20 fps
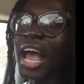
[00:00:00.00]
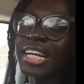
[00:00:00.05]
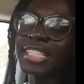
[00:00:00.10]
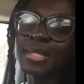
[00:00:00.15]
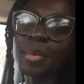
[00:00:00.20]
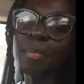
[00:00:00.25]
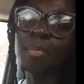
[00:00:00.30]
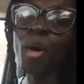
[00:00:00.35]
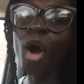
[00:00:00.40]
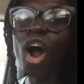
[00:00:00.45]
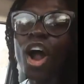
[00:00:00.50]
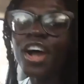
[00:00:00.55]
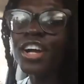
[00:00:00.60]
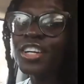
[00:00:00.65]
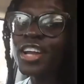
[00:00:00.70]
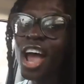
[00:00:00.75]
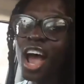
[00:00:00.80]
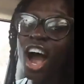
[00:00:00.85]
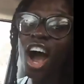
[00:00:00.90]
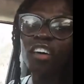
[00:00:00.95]
as a
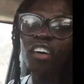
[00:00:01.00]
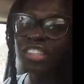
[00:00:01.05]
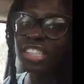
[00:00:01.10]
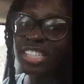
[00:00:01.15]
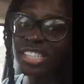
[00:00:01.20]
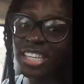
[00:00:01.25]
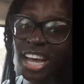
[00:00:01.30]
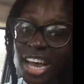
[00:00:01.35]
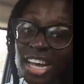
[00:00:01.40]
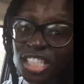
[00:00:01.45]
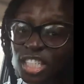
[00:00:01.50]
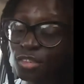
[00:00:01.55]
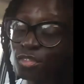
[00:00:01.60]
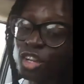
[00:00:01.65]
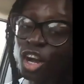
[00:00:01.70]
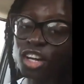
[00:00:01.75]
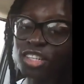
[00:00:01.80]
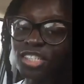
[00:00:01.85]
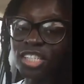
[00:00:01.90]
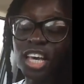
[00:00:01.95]
part of the science of
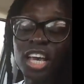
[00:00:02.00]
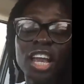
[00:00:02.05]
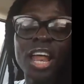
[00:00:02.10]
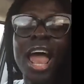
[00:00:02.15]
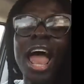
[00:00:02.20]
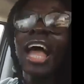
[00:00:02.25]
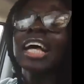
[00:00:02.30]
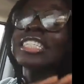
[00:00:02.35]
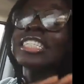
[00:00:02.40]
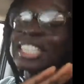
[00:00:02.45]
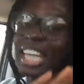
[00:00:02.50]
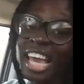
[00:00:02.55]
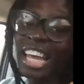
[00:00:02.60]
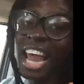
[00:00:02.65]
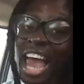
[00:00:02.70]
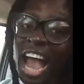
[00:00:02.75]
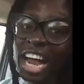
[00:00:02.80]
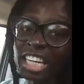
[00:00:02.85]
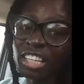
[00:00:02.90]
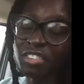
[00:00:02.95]
dark skin, skin
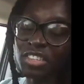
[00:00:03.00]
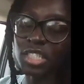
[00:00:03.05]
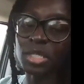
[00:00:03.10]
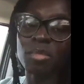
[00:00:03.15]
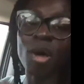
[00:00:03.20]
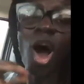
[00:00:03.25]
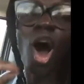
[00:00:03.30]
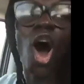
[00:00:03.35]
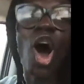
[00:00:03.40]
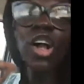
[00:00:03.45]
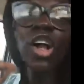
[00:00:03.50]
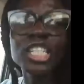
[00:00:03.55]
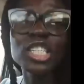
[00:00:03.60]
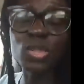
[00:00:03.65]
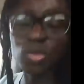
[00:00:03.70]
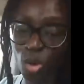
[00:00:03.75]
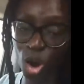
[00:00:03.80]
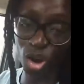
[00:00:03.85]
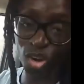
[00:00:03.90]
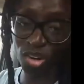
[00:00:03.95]
activism. All
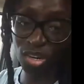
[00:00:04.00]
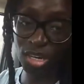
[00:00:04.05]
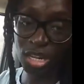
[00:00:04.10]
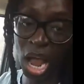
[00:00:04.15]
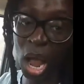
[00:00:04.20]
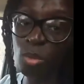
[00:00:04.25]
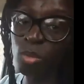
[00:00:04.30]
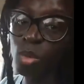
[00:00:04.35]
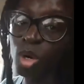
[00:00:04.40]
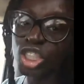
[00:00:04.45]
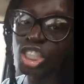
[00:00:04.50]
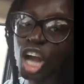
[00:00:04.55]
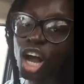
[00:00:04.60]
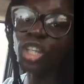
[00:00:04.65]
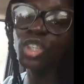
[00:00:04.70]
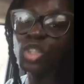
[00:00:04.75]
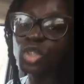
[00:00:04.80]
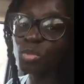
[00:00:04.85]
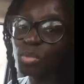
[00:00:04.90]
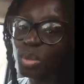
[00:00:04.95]
this work, I want
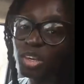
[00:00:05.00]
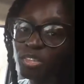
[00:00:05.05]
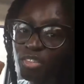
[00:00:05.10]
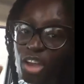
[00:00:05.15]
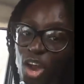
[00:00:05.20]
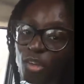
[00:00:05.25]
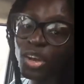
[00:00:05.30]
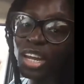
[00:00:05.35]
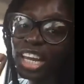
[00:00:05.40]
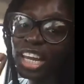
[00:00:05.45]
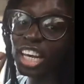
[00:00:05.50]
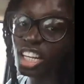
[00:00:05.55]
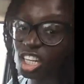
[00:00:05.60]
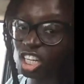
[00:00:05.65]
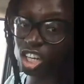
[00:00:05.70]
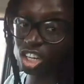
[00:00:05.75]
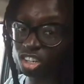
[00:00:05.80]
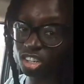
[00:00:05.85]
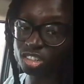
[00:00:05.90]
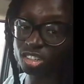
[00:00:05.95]
y'all to be very
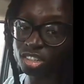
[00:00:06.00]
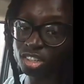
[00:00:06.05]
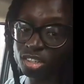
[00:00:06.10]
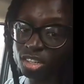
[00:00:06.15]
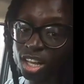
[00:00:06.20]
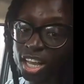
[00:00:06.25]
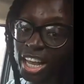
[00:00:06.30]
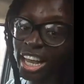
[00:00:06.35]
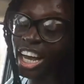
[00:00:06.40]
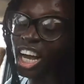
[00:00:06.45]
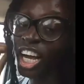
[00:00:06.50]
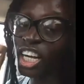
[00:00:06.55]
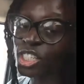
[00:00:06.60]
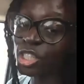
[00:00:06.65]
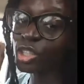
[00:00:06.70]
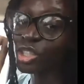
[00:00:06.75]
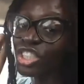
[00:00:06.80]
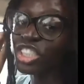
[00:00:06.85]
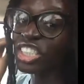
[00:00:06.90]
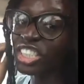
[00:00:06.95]
clear and
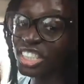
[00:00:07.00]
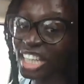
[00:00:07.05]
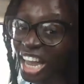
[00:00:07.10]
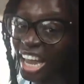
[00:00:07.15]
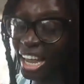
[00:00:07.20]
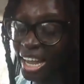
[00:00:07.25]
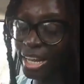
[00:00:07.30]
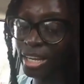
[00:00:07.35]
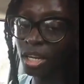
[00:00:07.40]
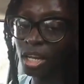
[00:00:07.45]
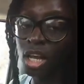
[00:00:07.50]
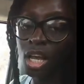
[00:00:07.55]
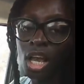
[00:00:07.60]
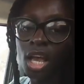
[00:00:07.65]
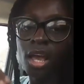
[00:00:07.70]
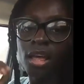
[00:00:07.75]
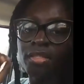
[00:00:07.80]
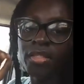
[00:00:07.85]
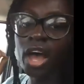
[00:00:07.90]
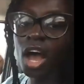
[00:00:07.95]
understand
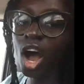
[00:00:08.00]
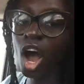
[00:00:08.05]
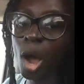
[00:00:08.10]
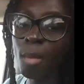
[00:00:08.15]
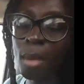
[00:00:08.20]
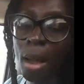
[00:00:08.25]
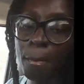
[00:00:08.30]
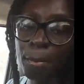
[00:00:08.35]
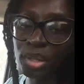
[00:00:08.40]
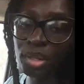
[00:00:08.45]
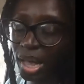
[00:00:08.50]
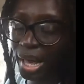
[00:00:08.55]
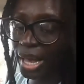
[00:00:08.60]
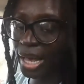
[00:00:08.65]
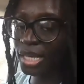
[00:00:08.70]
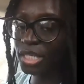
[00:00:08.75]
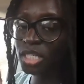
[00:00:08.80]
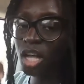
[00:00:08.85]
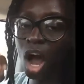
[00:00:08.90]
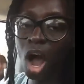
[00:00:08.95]
that all my
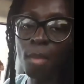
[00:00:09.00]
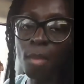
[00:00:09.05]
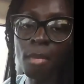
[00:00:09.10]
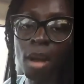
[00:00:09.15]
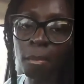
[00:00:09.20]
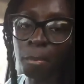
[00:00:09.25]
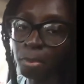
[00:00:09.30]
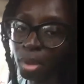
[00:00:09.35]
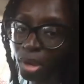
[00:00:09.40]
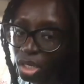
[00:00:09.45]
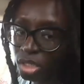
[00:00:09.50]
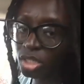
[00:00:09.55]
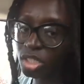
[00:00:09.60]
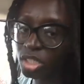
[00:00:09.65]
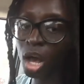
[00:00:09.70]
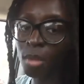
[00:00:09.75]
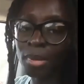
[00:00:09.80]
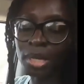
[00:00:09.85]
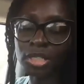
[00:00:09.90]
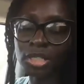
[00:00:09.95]
plays, all my books,
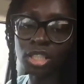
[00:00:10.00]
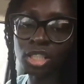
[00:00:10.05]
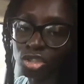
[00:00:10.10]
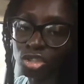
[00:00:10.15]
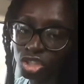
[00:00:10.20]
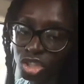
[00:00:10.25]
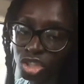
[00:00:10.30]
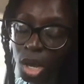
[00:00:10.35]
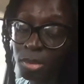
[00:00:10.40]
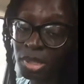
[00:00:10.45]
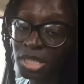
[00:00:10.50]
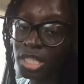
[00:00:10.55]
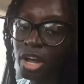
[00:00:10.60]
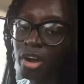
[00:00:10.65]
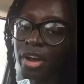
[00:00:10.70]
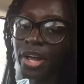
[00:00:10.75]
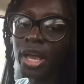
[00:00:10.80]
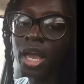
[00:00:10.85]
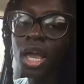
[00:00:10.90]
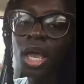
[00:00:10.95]
all my social
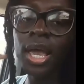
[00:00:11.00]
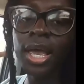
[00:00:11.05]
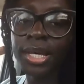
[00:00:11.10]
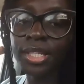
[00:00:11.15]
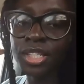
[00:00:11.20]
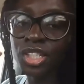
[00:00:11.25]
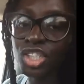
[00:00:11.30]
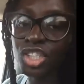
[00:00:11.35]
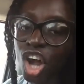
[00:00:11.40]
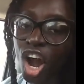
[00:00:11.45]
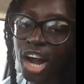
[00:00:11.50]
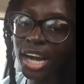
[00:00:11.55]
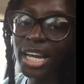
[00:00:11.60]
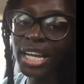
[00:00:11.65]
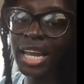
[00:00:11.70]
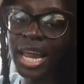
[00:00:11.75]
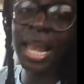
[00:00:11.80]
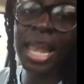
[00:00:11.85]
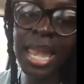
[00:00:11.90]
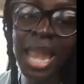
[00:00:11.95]
commentary, it
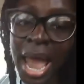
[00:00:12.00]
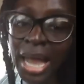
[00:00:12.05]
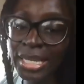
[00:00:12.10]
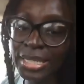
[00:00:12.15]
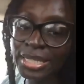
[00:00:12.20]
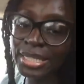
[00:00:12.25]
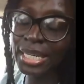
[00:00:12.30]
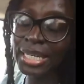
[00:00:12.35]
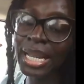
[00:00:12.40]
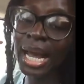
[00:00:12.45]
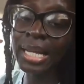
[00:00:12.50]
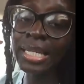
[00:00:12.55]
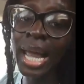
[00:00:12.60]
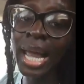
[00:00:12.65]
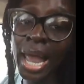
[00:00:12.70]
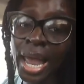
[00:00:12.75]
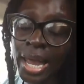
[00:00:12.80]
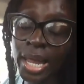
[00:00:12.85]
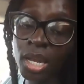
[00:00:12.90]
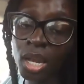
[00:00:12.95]
started in
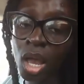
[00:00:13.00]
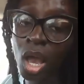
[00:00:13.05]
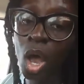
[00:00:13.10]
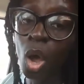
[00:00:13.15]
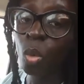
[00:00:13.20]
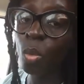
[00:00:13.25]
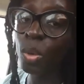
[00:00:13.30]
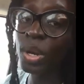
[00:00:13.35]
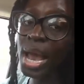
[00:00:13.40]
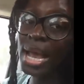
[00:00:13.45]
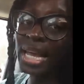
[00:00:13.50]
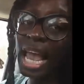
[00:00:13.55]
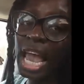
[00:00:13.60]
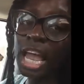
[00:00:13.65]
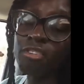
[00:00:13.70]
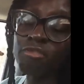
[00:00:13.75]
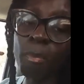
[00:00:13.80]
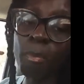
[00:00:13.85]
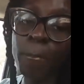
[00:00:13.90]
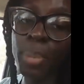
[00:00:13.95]
1998 when I
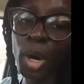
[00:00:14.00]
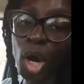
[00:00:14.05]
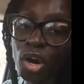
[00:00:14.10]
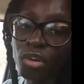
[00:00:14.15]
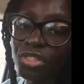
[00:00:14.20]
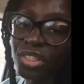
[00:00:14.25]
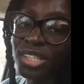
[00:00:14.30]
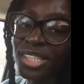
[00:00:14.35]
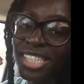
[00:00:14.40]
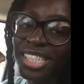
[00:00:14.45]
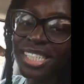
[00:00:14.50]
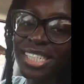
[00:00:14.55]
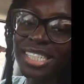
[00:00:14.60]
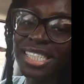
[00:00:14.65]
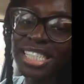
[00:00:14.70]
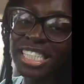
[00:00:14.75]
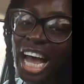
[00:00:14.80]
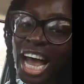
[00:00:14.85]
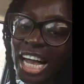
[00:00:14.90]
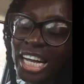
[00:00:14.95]
gave birth to the
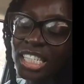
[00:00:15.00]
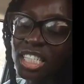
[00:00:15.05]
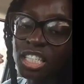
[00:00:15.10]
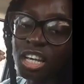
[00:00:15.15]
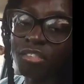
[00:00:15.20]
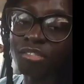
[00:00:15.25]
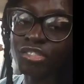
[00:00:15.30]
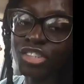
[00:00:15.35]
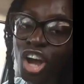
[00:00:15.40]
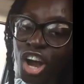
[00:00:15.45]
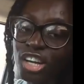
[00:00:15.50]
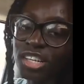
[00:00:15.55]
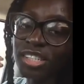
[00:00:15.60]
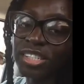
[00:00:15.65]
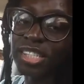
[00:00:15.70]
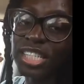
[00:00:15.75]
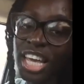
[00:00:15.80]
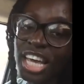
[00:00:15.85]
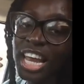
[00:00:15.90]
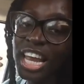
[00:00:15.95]
science of dark
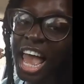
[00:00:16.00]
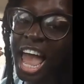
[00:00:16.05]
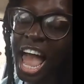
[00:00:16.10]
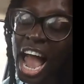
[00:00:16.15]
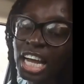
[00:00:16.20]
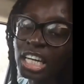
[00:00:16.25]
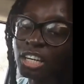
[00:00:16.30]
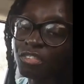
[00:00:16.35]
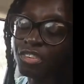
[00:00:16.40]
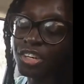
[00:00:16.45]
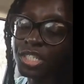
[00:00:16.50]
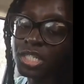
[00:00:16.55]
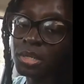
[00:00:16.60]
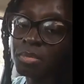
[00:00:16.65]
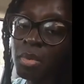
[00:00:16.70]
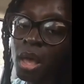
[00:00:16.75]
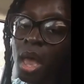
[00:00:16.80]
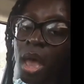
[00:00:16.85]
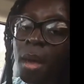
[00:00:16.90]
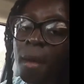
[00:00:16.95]
skin
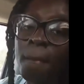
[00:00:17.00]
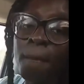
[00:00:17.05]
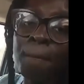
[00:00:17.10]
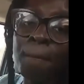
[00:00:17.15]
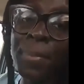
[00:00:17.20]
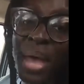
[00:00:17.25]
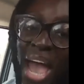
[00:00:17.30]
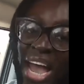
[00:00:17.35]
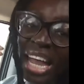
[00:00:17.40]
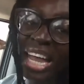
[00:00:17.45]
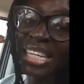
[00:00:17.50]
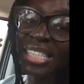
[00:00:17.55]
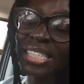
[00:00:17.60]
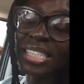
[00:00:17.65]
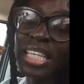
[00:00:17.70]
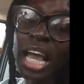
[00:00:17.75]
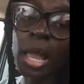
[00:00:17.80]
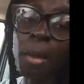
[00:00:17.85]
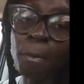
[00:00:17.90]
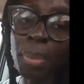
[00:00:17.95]
activism back in
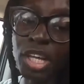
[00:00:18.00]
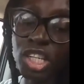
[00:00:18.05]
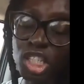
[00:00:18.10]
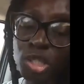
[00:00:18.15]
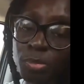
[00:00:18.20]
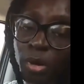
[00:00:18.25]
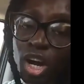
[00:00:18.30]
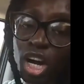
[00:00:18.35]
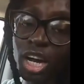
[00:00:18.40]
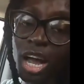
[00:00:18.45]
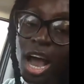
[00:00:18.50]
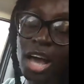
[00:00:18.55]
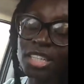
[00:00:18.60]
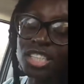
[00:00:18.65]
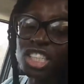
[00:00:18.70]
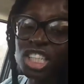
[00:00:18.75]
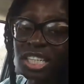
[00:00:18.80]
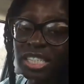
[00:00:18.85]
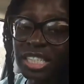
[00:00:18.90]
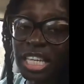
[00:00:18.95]
St. Petersburg
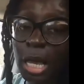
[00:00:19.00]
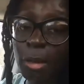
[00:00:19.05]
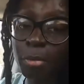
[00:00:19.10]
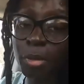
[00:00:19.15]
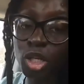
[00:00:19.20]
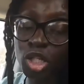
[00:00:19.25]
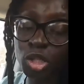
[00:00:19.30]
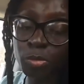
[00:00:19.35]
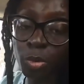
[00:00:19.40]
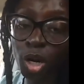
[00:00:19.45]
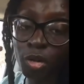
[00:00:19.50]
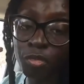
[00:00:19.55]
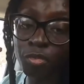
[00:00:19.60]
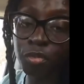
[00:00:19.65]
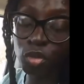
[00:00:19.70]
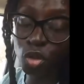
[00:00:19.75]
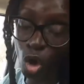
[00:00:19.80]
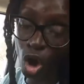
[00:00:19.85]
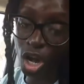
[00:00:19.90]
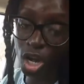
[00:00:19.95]
College in St. Petersburg,
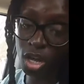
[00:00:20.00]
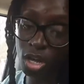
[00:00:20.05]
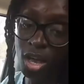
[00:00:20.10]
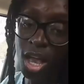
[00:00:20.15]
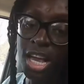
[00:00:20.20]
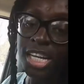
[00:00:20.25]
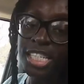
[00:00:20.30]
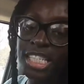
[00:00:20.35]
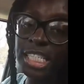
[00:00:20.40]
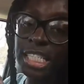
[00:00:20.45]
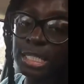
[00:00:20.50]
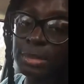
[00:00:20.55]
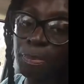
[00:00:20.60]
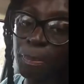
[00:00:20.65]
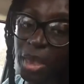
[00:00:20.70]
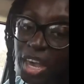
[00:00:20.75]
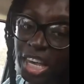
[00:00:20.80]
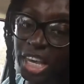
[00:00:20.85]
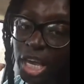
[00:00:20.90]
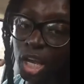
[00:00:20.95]
Florida,
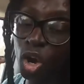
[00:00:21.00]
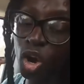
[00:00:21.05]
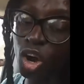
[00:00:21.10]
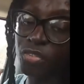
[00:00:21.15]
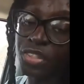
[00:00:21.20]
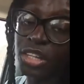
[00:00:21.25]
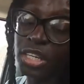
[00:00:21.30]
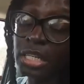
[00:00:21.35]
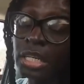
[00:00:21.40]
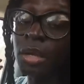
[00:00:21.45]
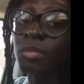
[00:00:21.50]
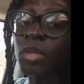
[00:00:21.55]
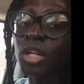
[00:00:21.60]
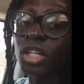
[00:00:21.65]
speaking on the